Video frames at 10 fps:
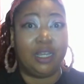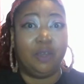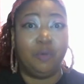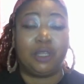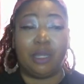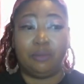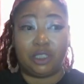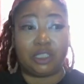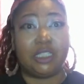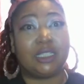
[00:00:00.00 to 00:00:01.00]
With them
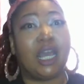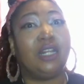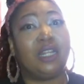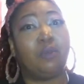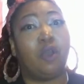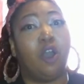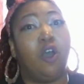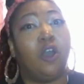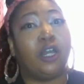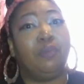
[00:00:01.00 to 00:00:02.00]
just deciding they were all
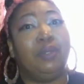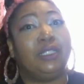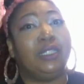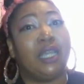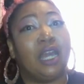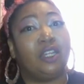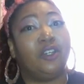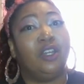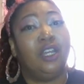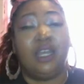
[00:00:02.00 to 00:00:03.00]
going to be together
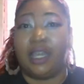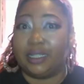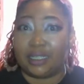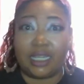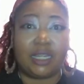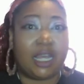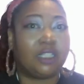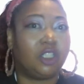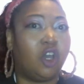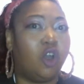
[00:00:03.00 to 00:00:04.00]
and singing that
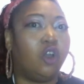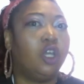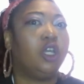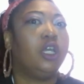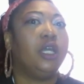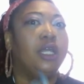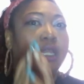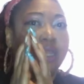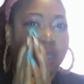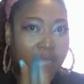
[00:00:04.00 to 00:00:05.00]
song,
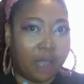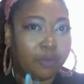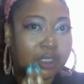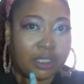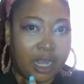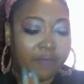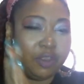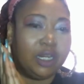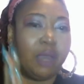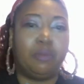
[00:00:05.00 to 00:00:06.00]
that was enough. The
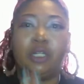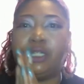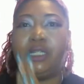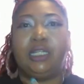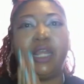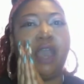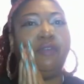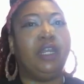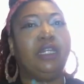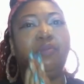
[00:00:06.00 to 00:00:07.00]
number didn't need to have
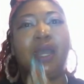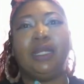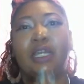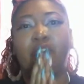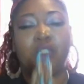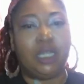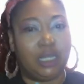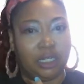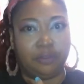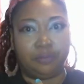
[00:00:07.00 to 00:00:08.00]
anybody else in
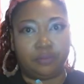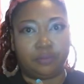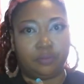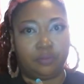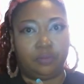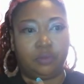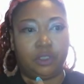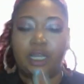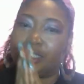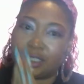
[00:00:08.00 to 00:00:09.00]
it
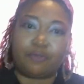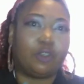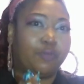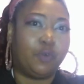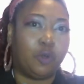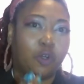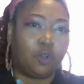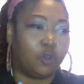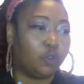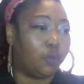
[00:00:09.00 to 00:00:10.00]
except for the four girls.